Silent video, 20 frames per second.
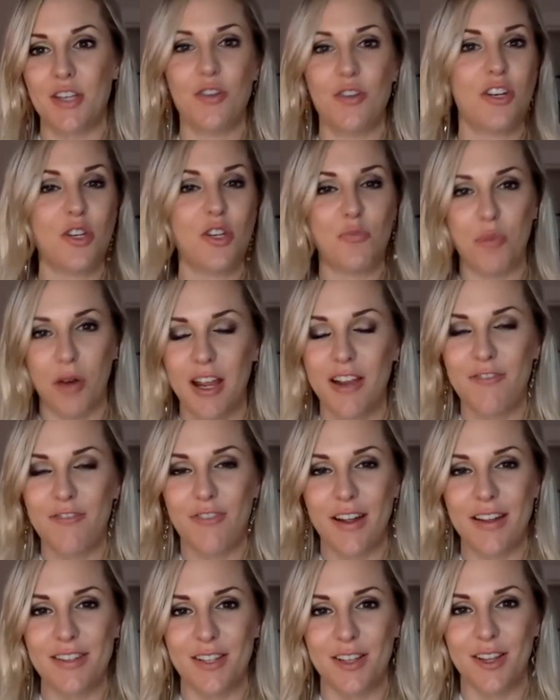You can just bring
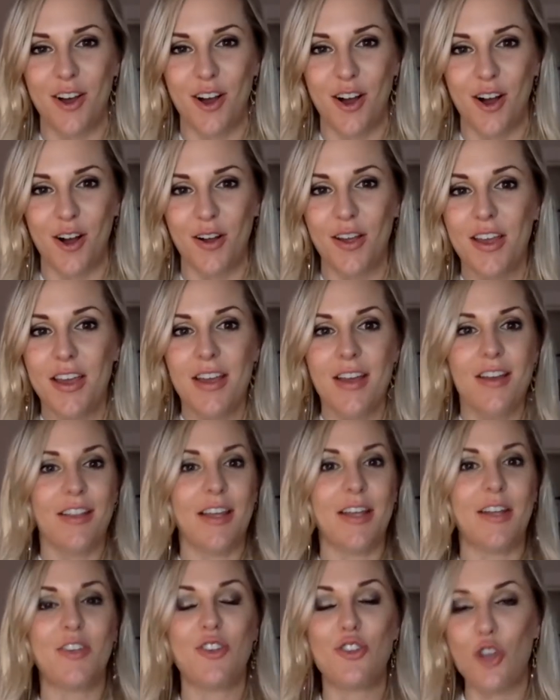friends along,
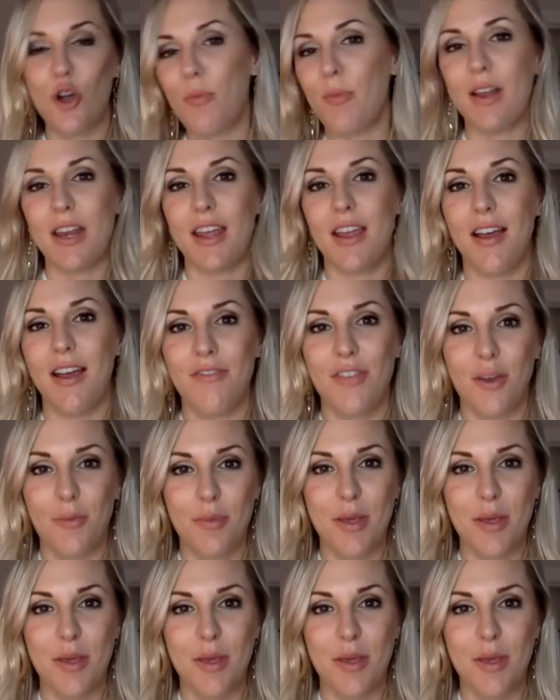like so many of the